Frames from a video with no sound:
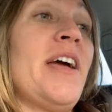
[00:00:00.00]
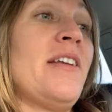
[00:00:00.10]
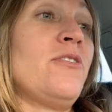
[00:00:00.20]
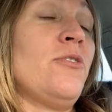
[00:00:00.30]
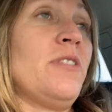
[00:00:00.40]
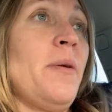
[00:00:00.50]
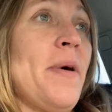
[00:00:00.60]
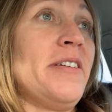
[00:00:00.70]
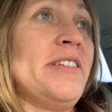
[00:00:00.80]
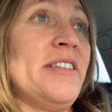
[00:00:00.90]
I don't know the
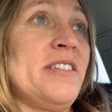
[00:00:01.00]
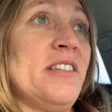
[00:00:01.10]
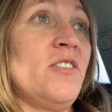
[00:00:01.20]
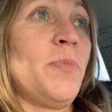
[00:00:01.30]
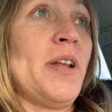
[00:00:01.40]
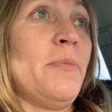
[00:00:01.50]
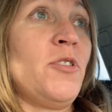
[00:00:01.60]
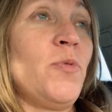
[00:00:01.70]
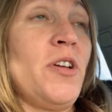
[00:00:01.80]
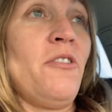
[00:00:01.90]
amount of distance, but I'm
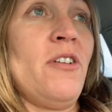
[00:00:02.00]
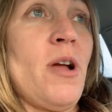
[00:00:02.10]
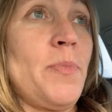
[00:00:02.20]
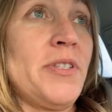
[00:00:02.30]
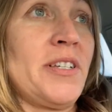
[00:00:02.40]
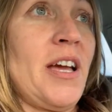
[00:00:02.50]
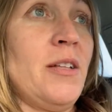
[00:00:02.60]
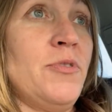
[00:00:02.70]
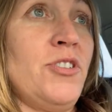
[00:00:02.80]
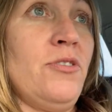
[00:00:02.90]
between Grand Rapids and
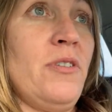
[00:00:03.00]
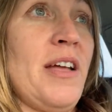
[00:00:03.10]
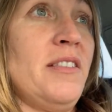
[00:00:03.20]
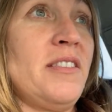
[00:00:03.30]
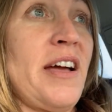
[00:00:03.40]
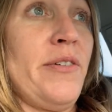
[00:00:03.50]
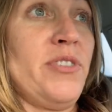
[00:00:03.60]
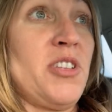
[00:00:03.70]
Kalamazoo heading south.